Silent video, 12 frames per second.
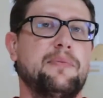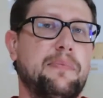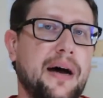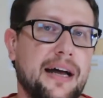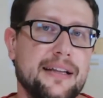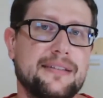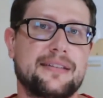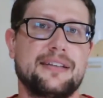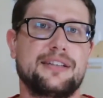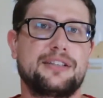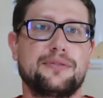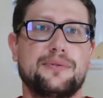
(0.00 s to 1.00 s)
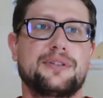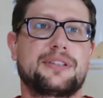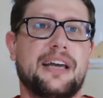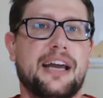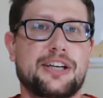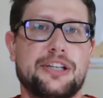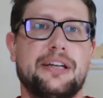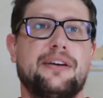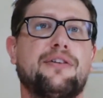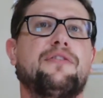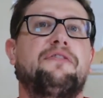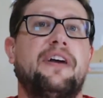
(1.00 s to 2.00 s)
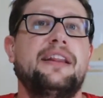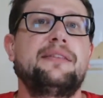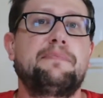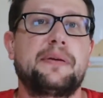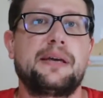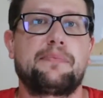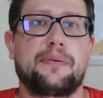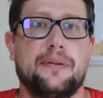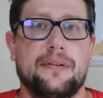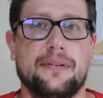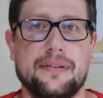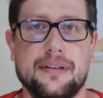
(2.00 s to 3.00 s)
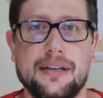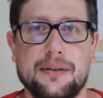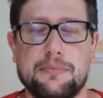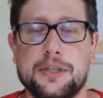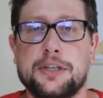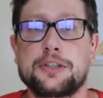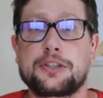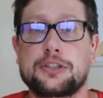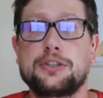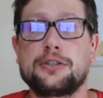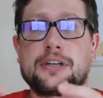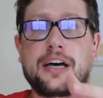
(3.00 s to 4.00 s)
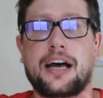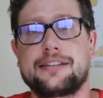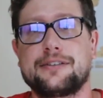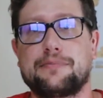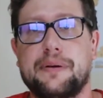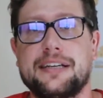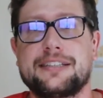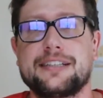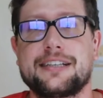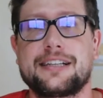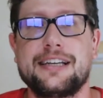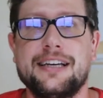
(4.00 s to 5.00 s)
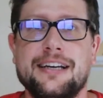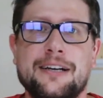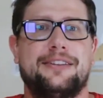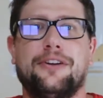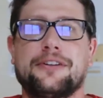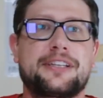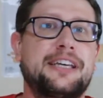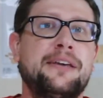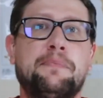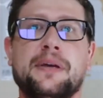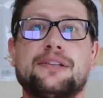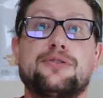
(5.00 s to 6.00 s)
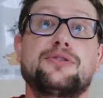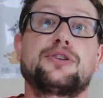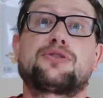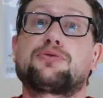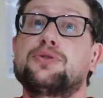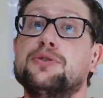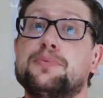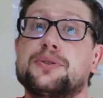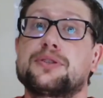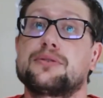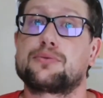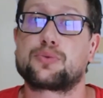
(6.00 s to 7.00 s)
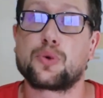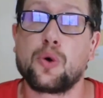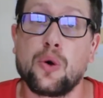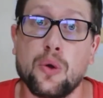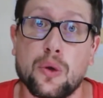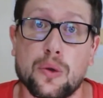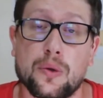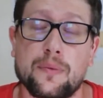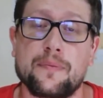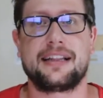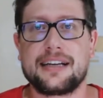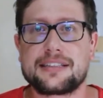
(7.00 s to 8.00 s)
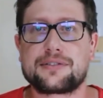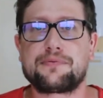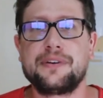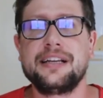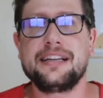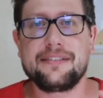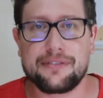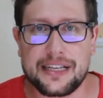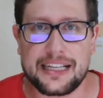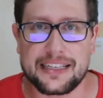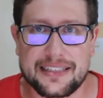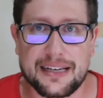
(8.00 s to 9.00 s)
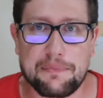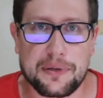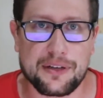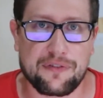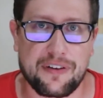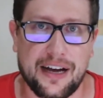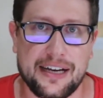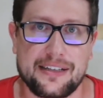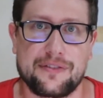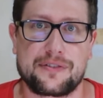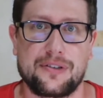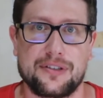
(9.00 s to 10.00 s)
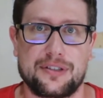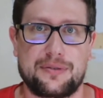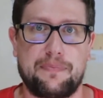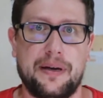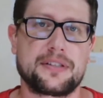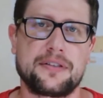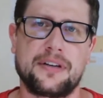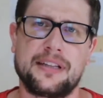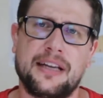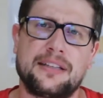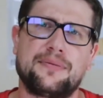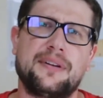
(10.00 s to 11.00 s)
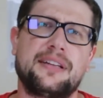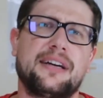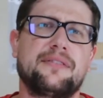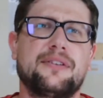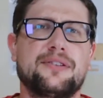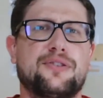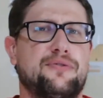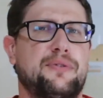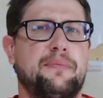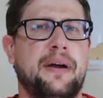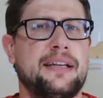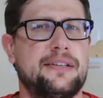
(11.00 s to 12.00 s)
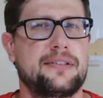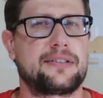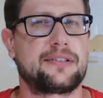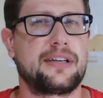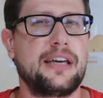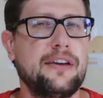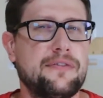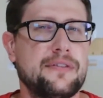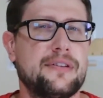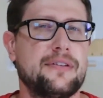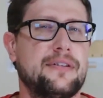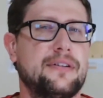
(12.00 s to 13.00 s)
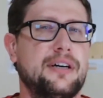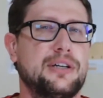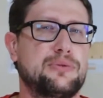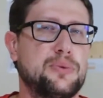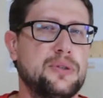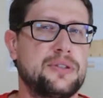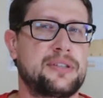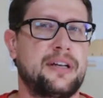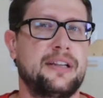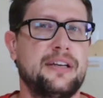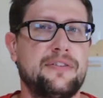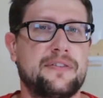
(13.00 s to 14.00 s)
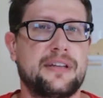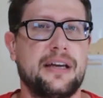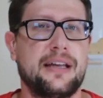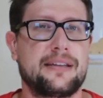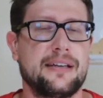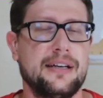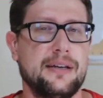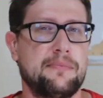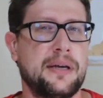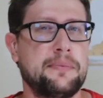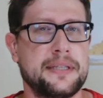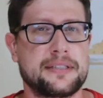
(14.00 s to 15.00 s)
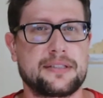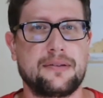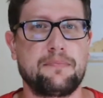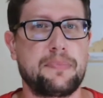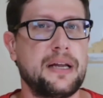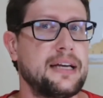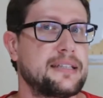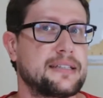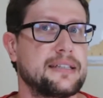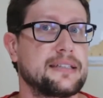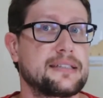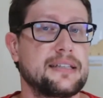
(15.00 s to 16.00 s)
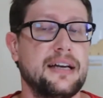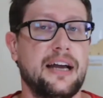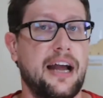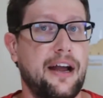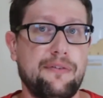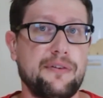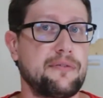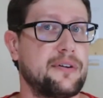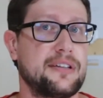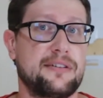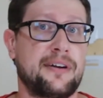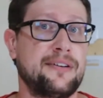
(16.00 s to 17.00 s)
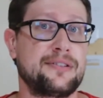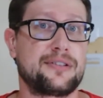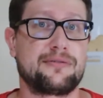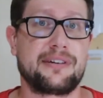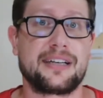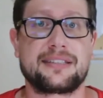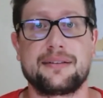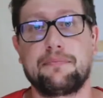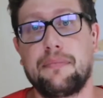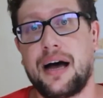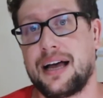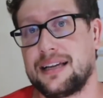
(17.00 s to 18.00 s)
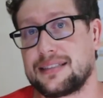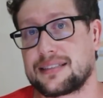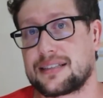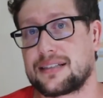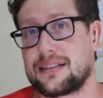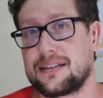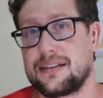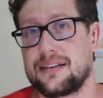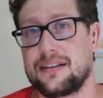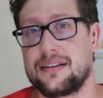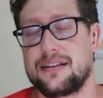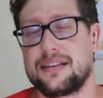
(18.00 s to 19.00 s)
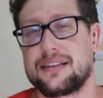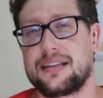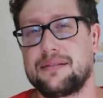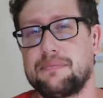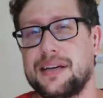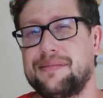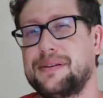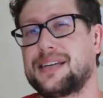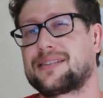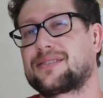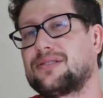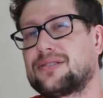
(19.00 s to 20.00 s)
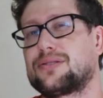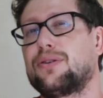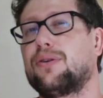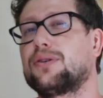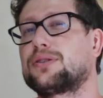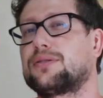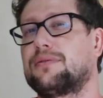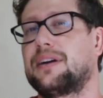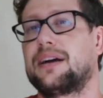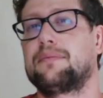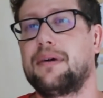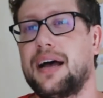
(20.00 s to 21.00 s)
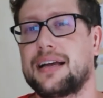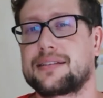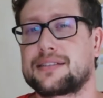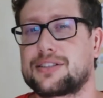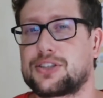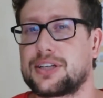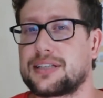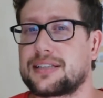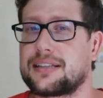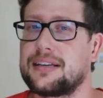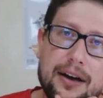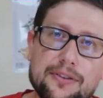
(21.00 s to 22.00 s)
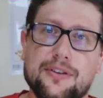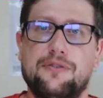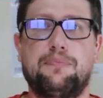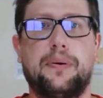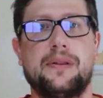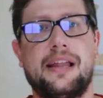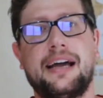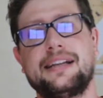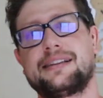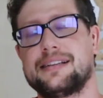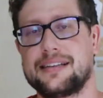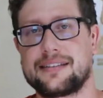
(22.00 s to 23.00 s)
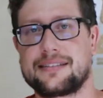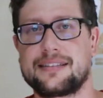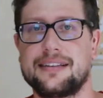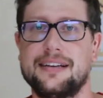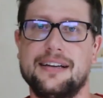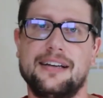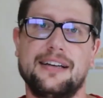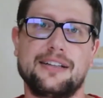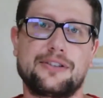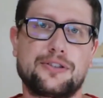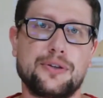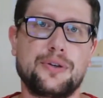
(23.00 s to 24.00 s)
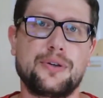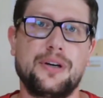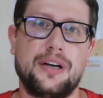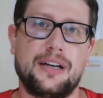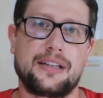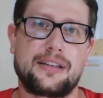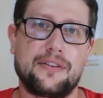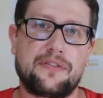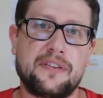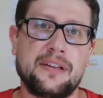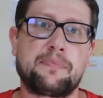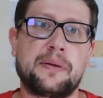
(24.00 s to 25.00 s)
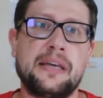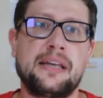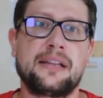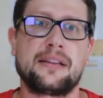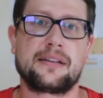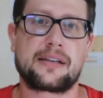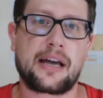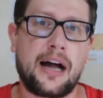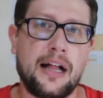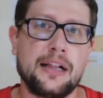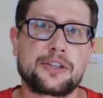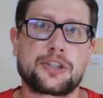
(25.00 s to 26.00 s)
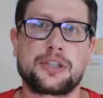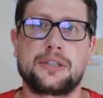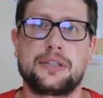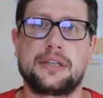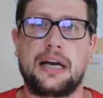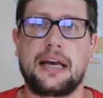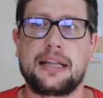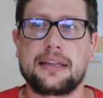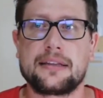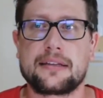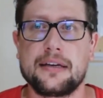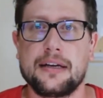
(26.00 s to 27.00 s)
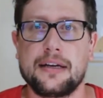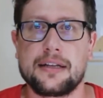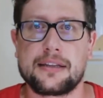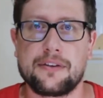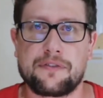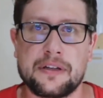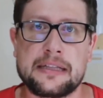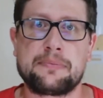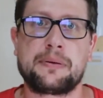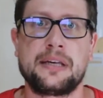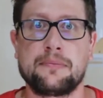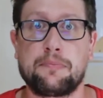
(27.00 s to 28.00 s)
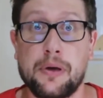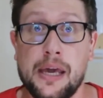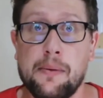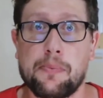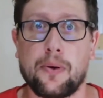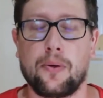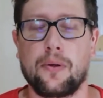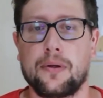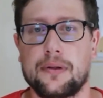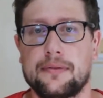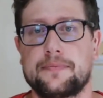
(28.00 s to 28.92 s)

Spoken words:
but you would actually offend people. Because you're basically not keeping to the group's rule. And that's really simplified, of course. So, and that's what I want to remind you. So even though rules are lifted, maybe in some places everyone around you wears a mask, then maybe it's good to also wear a mask, just out of politeness to the Philippine culture and the Philippine people.